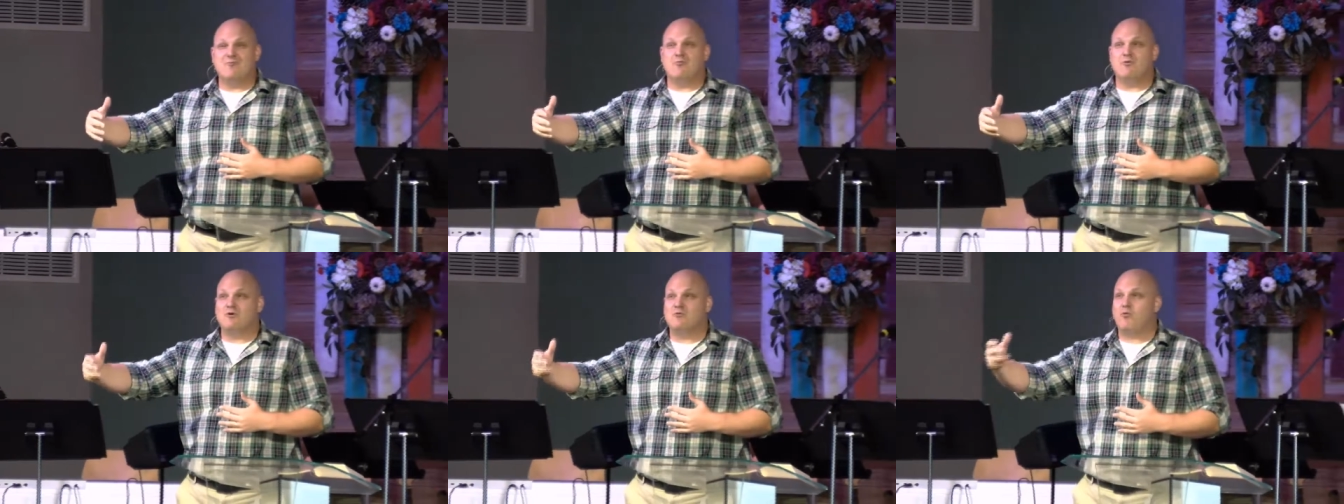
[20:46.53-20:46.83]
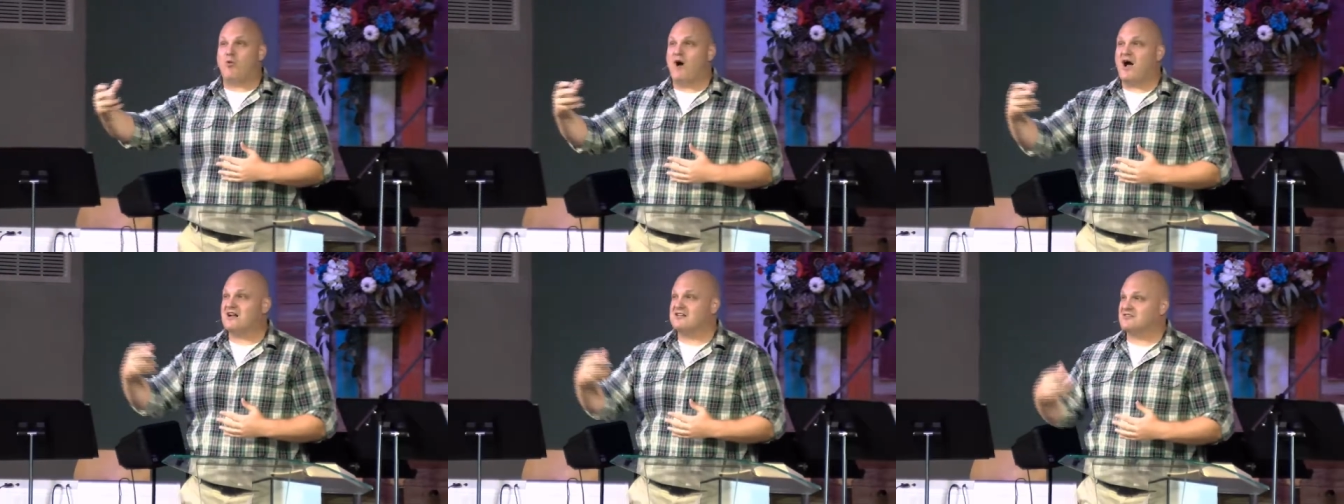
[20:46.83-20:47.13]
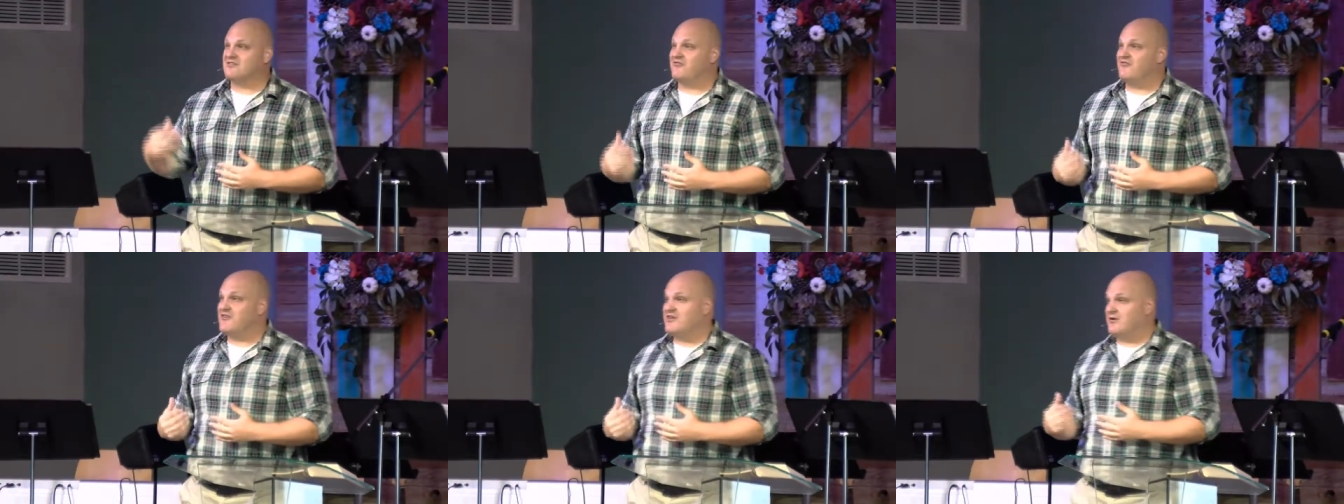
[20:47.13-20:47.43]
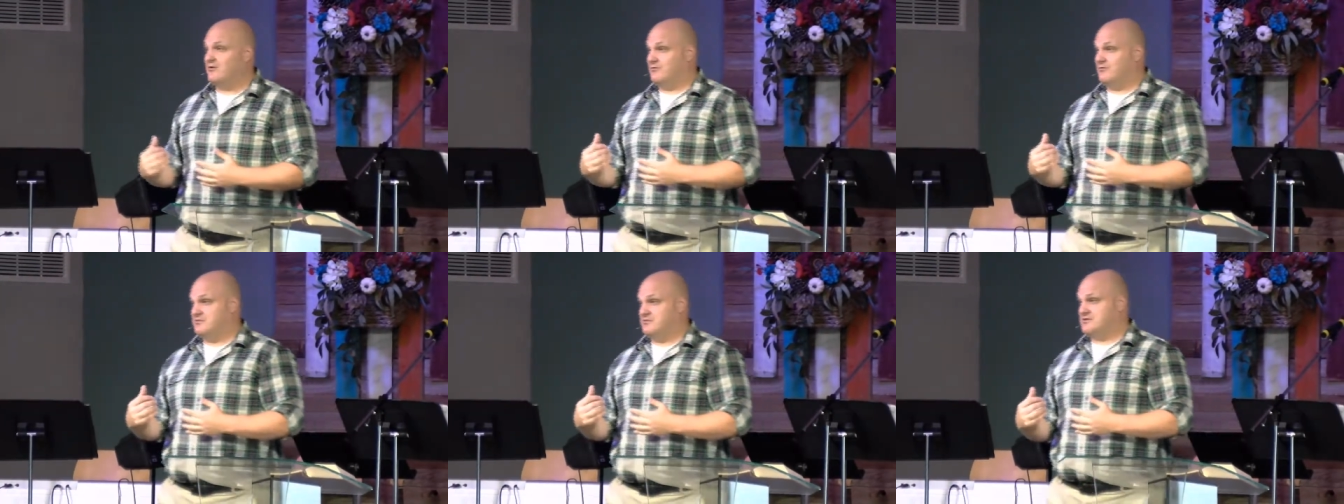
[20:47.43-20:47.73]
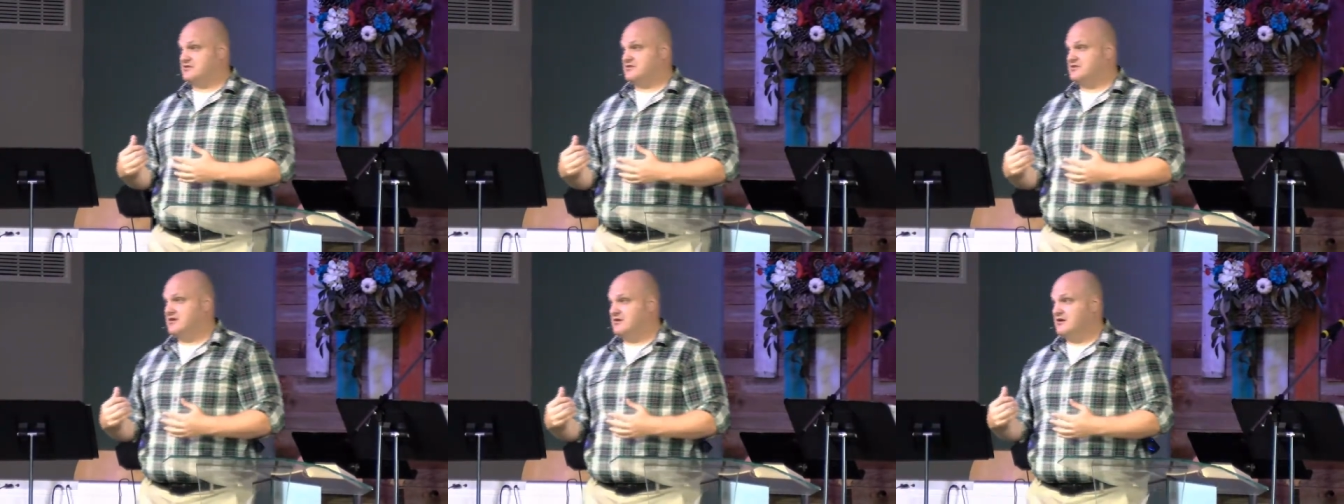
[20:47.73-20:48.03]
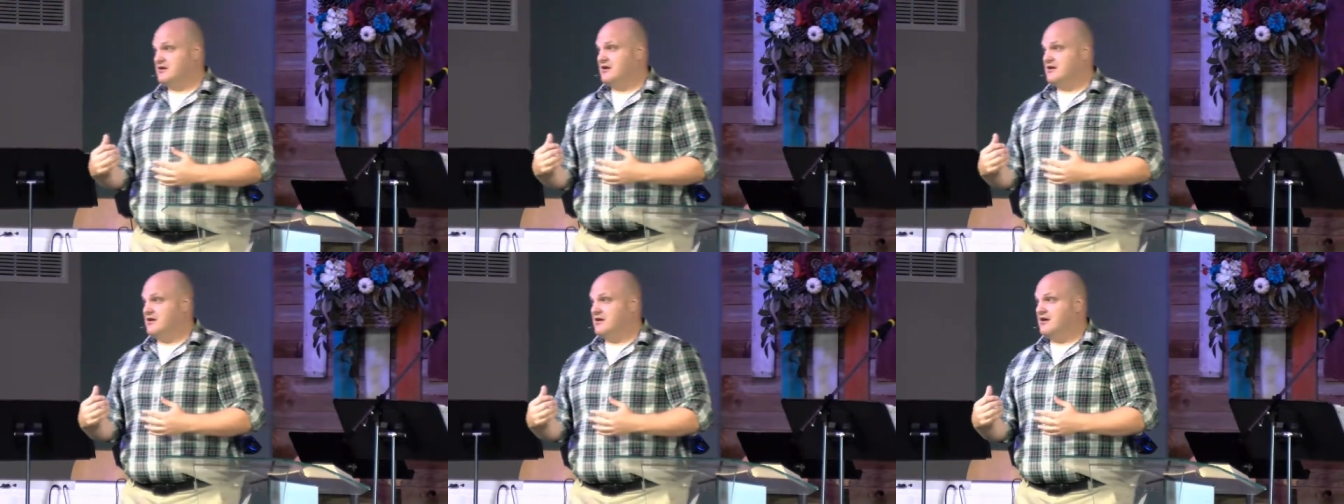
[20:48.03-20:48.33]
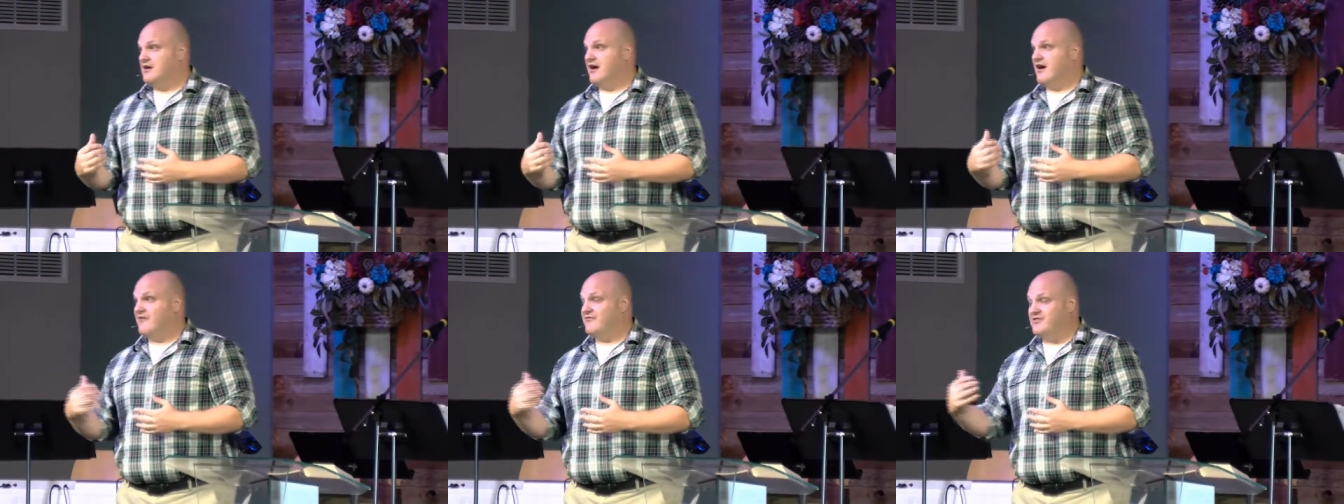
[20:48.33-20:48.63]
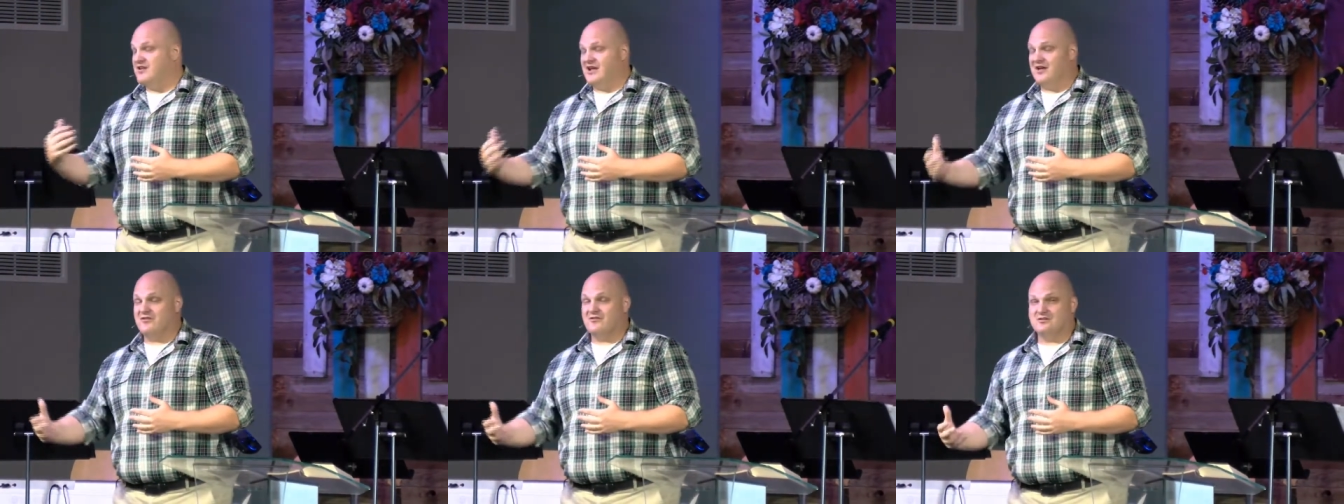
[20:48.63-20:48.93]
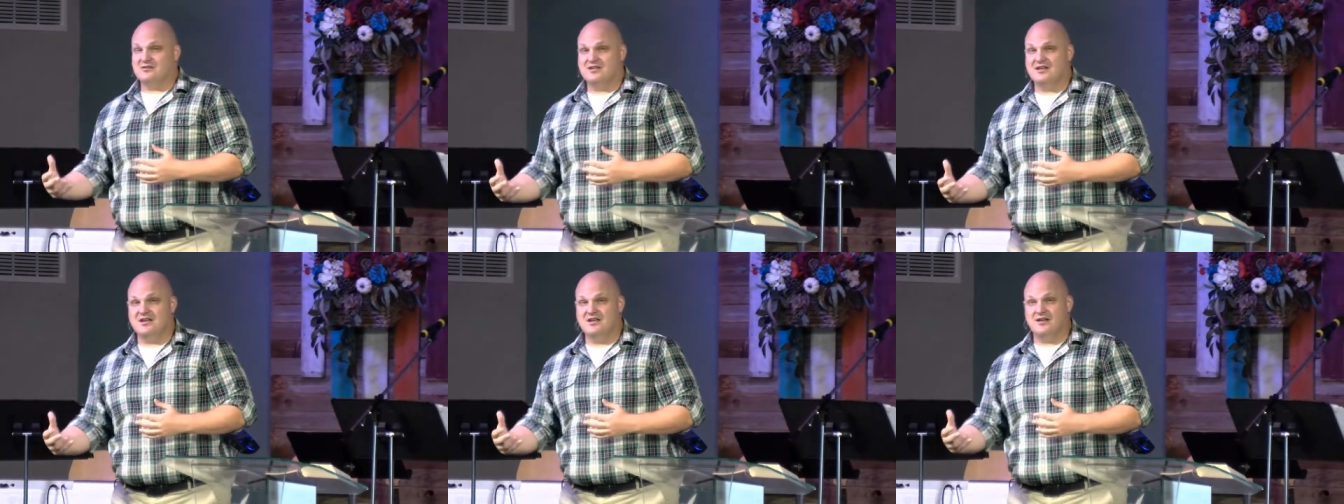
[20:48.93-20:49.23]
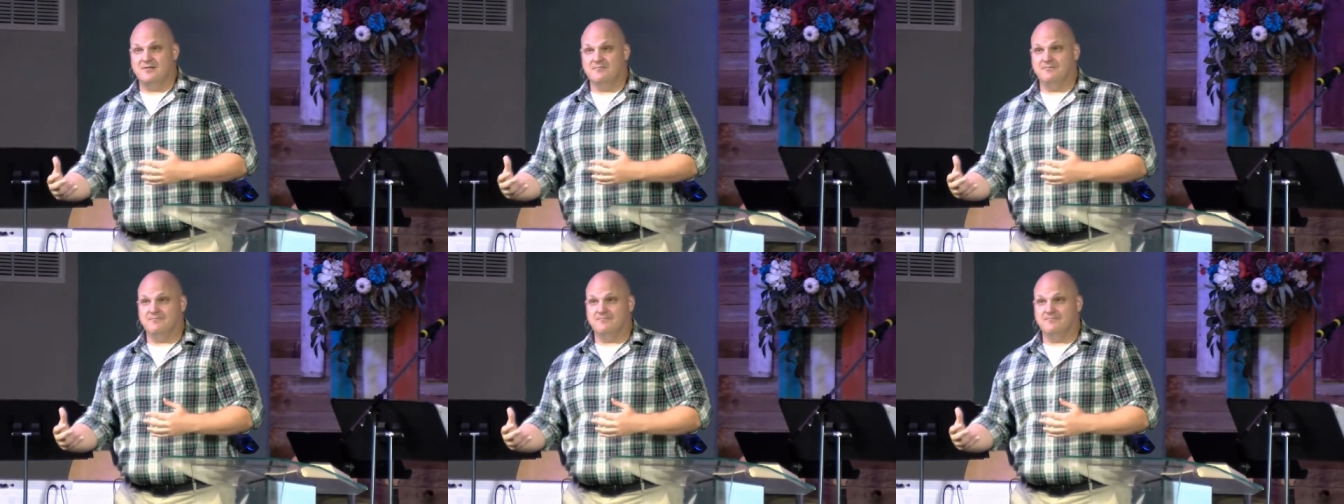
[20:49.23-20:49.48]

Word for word: would watch films of the other team.